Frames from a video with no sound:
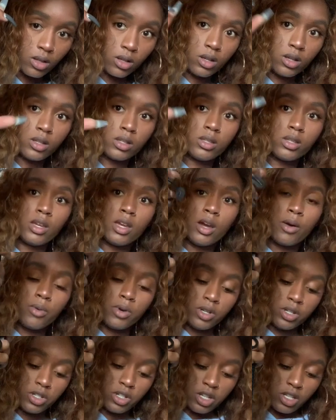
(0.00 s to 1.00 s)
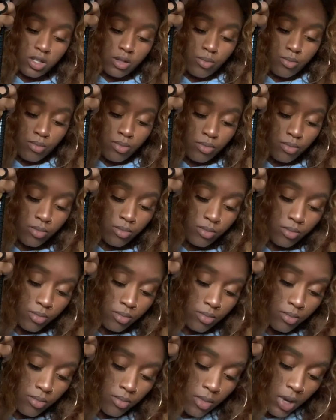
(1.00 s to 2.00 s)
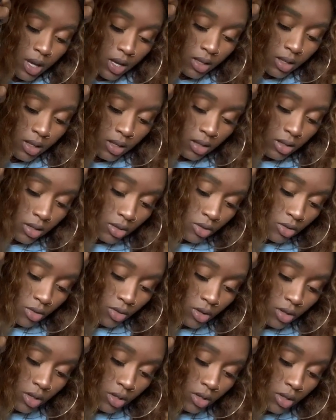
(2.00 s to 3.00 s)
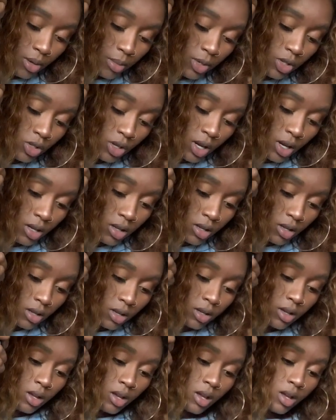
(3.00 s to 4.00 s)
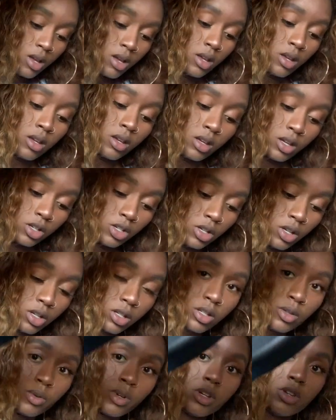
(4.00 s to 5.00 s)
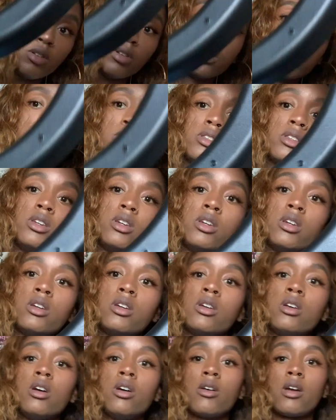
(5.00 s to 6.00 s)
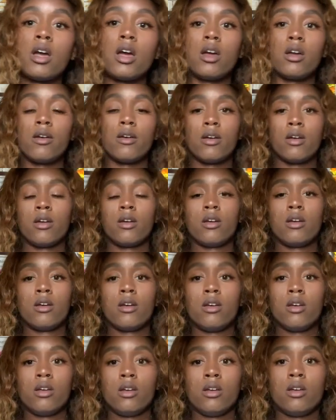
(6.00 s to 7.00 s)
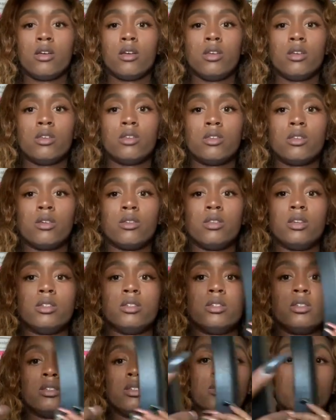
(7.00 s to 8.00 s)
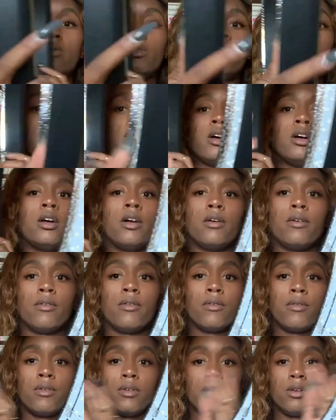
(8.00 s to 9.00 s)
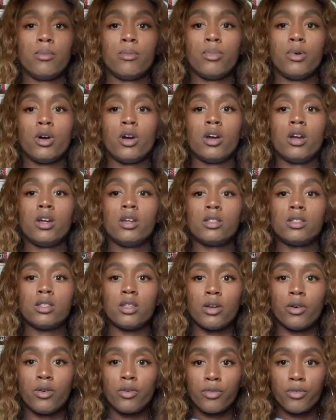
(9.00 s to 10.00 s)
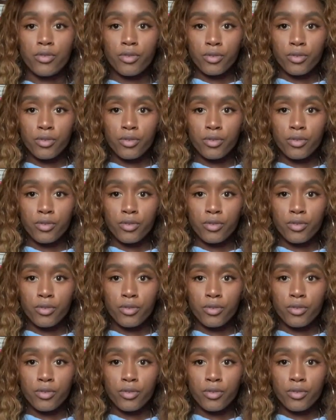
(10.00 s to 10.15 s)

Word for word: and see, I want to just make this shorter, so I'm gonna try to get y'all so you can see. Okay, so this is the ring light part itself.